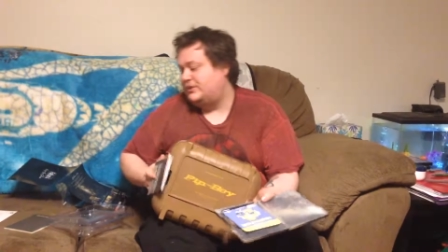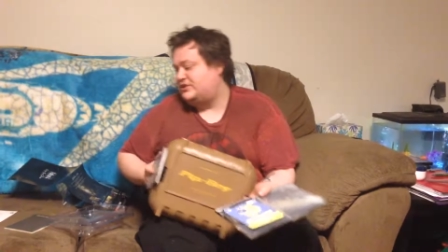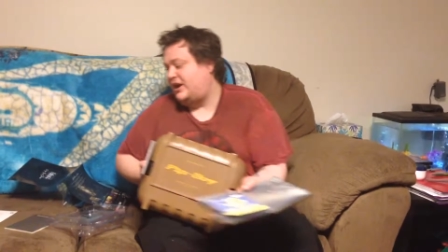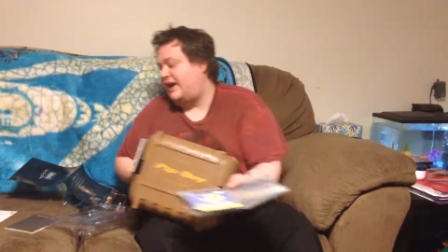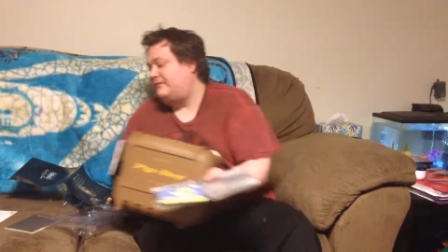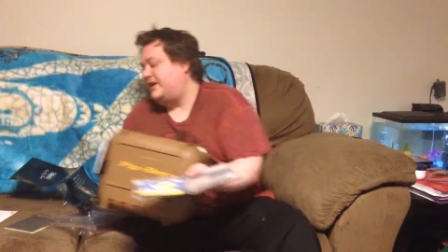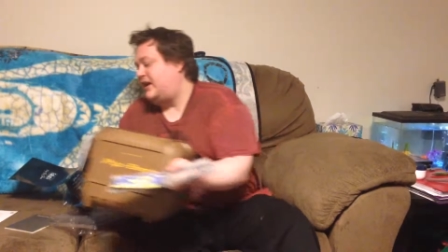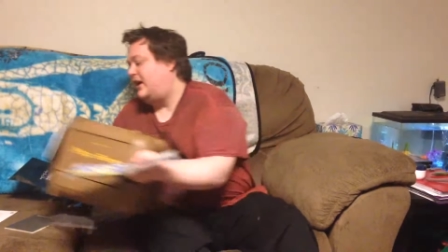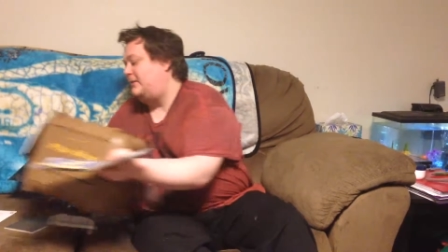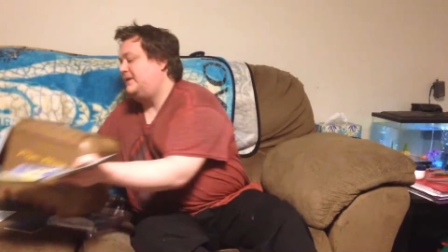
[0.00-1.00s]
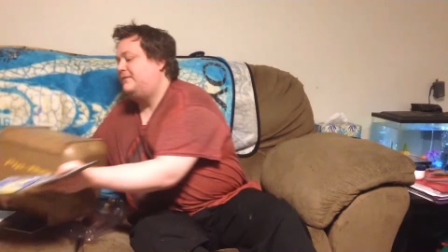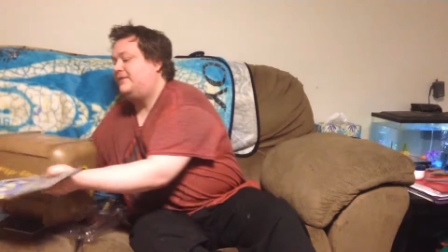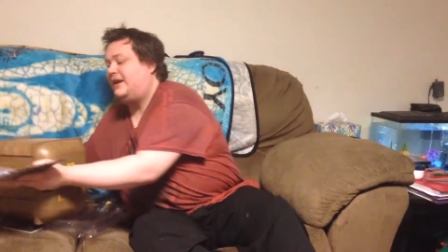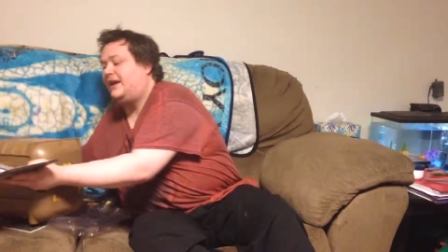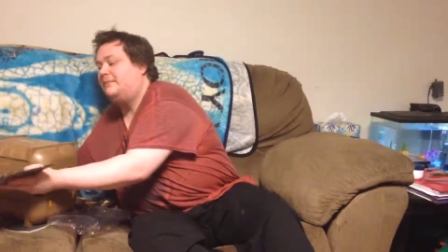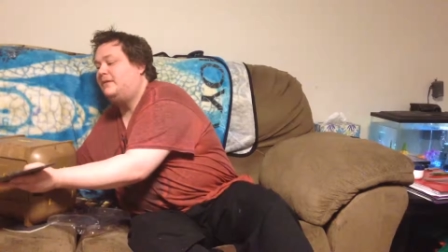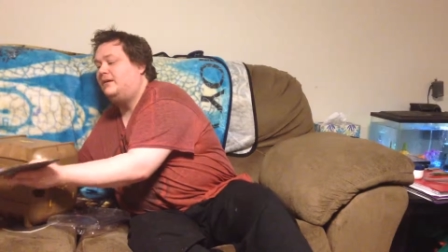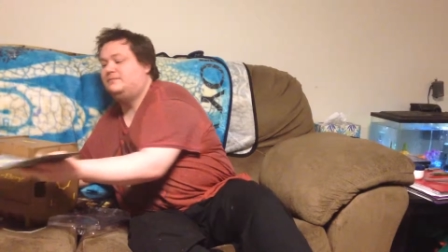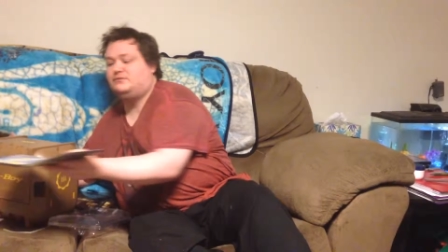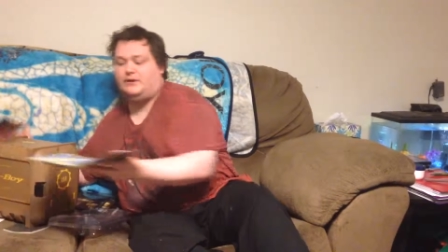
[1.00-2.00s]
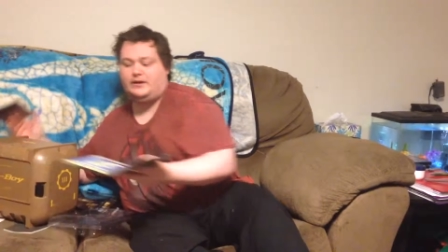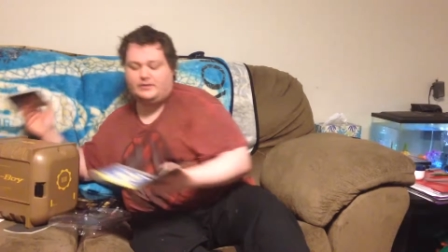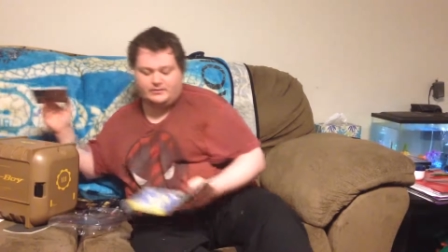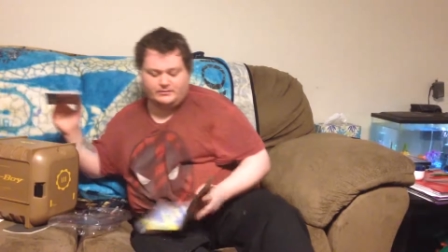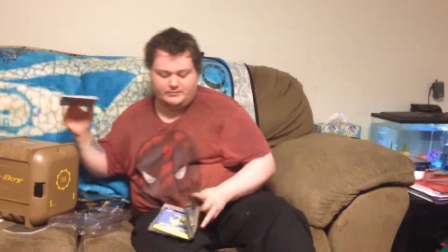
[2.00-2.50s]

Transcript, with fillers: which every copy of the game comes with.